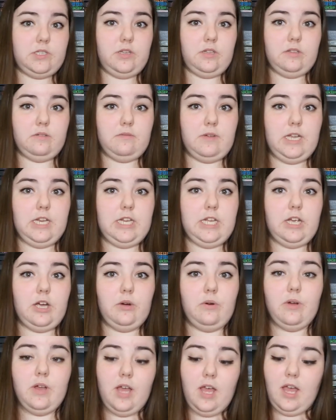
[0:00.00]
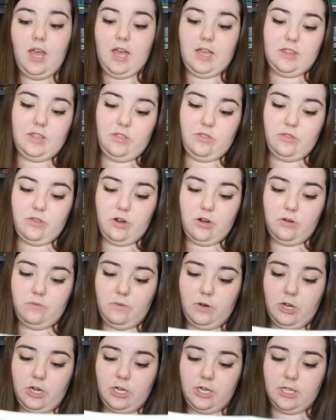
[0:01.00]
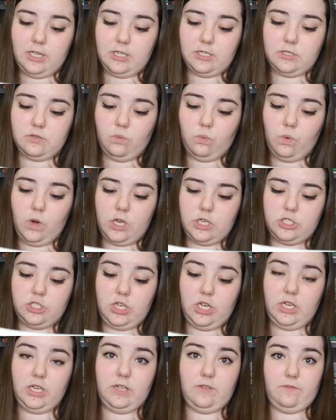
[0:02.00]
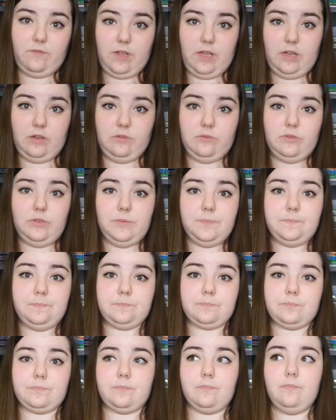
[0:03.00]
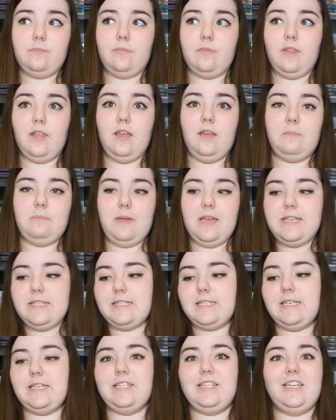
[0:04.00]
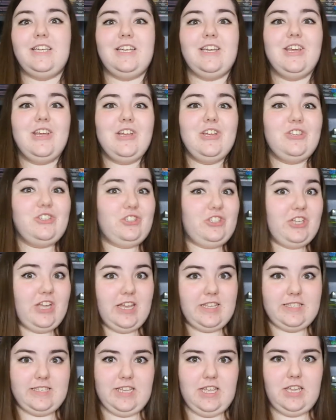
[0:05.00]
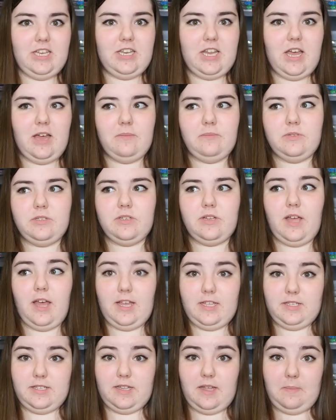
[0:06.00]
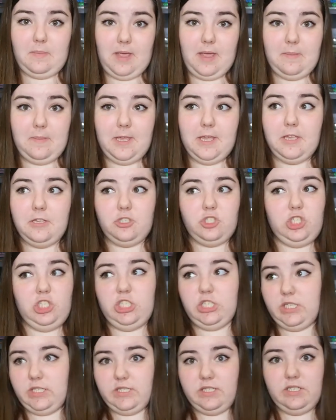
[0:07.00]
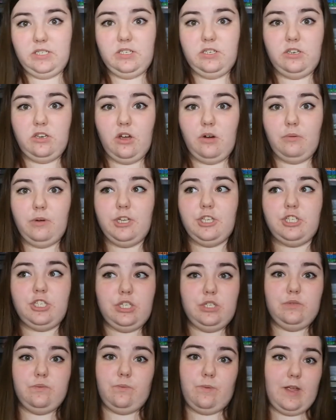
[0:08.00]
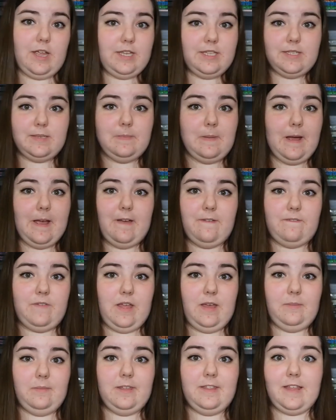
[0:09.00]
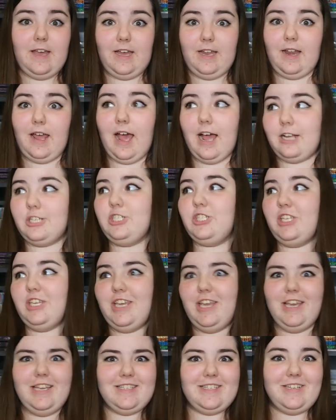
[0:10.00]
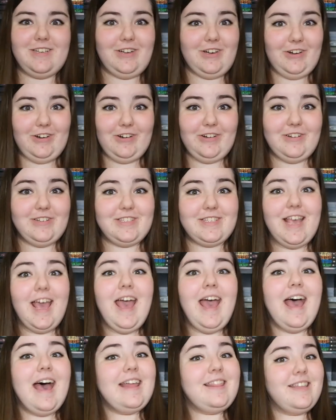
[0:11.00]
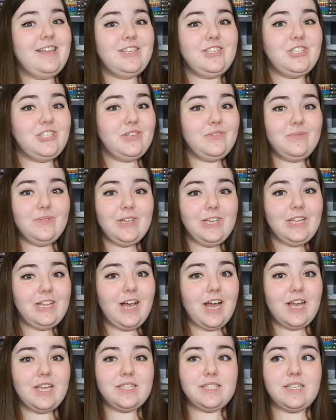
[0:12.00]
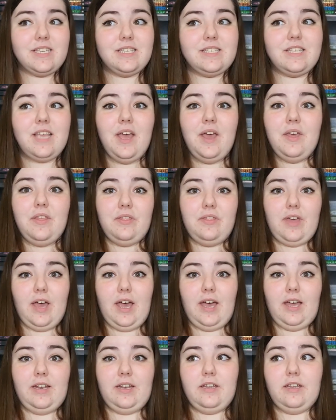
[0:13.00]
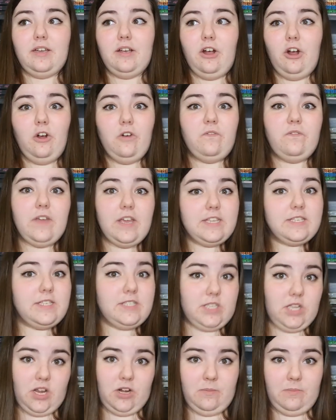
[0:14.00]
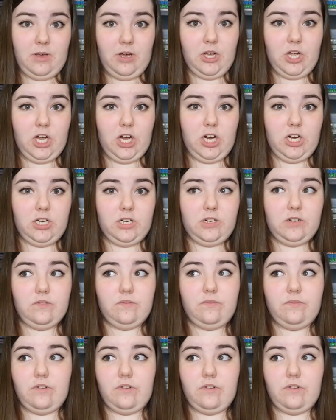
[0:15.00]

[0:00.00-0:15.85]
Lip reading: on the Radio, and the third one is What Janie Found. Basically, she gets kidnapped as a baby. She doesn't know it. She's raised by a family that actually isn't hers, and then she realizes that her face is on a milk carton